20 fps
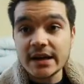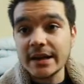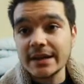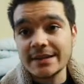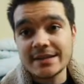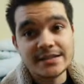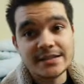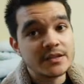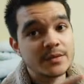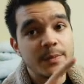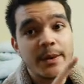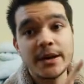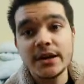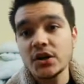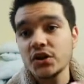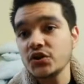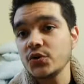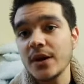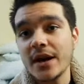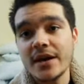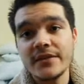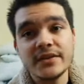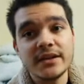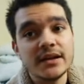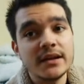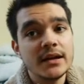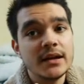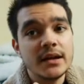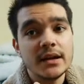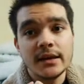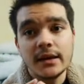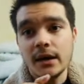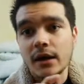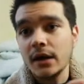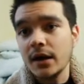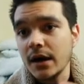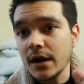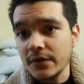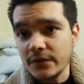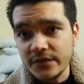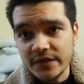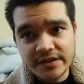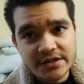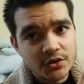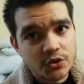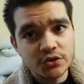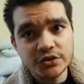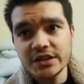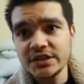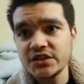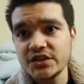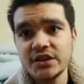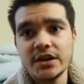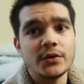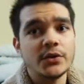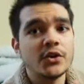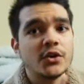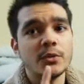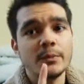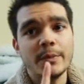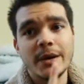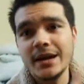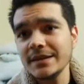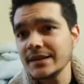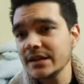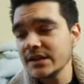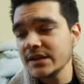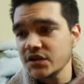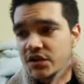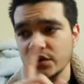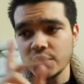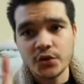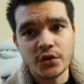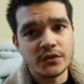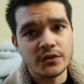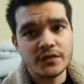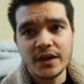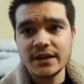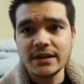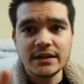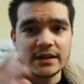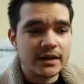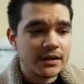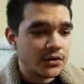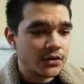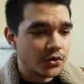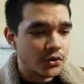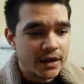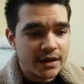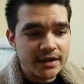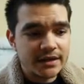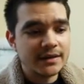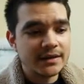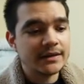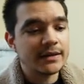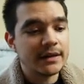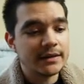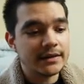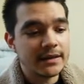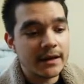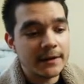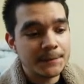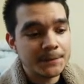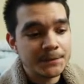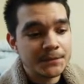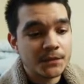It doesn't depend on you having a physical dictionary or buying the dictionary or finding it or anything like that,